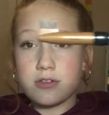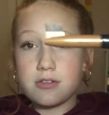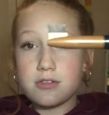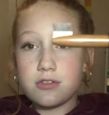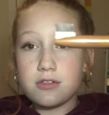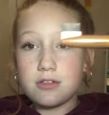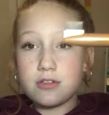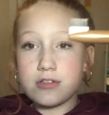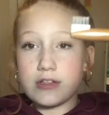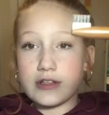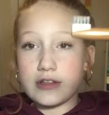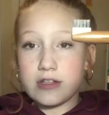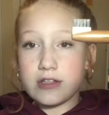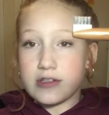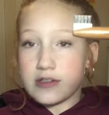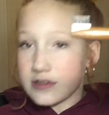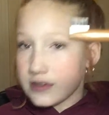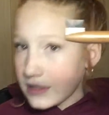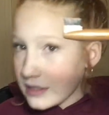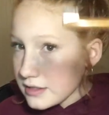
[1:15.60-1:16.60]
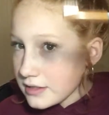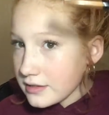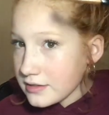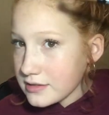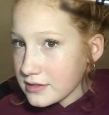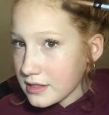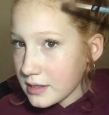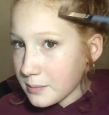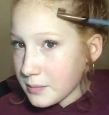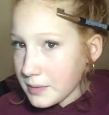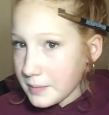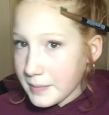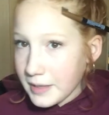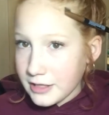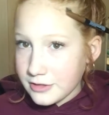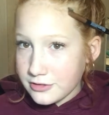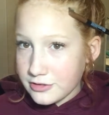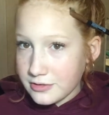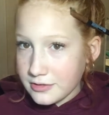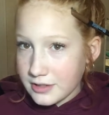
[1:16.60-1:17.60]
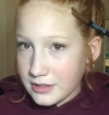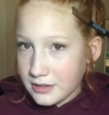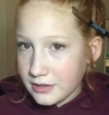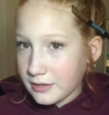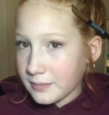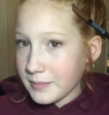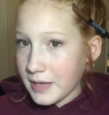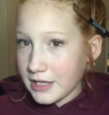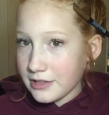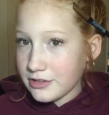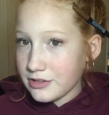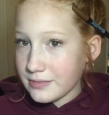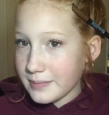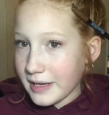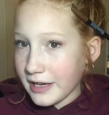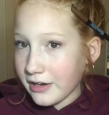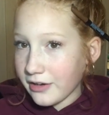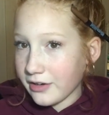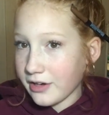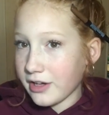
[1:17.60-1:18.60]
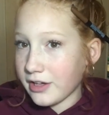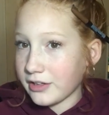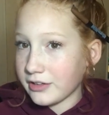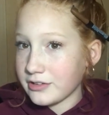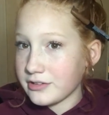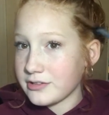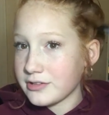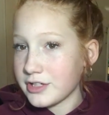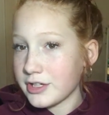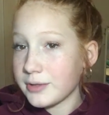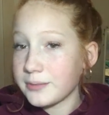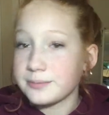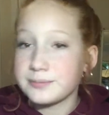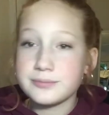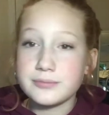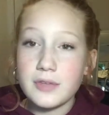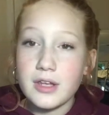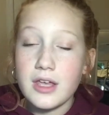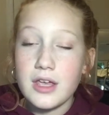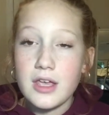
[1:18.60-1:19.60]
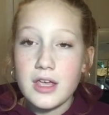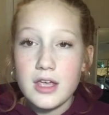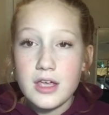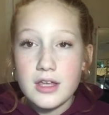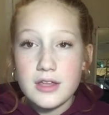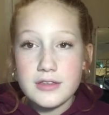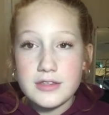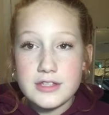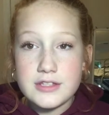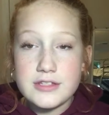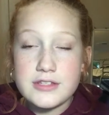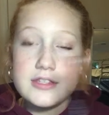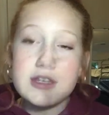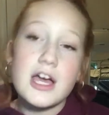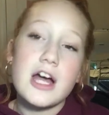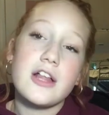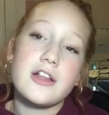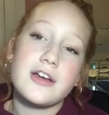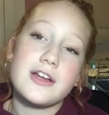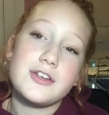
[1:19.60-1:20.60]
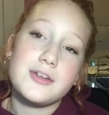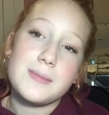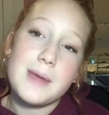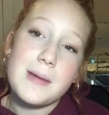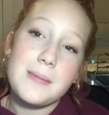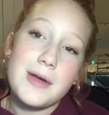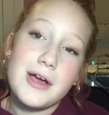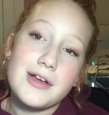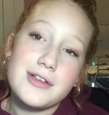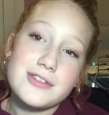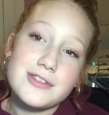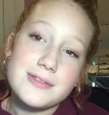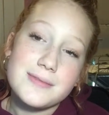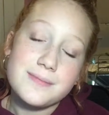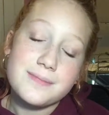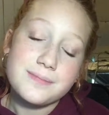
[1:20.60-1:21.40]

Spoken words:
This looks like this. It somewhat matches my hair color, so this is the color I do my brows.